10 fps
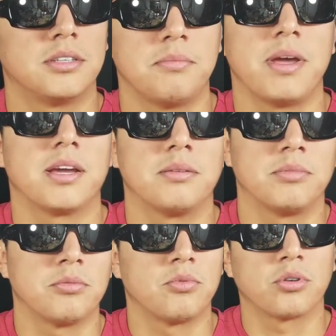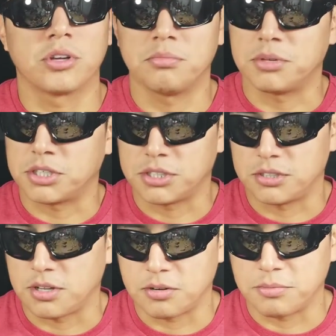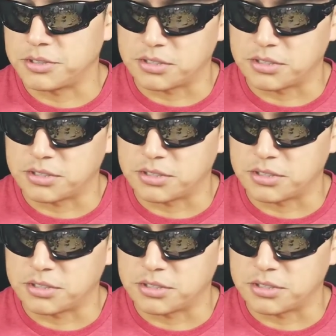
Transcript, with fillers: make them. They're more commissioned. I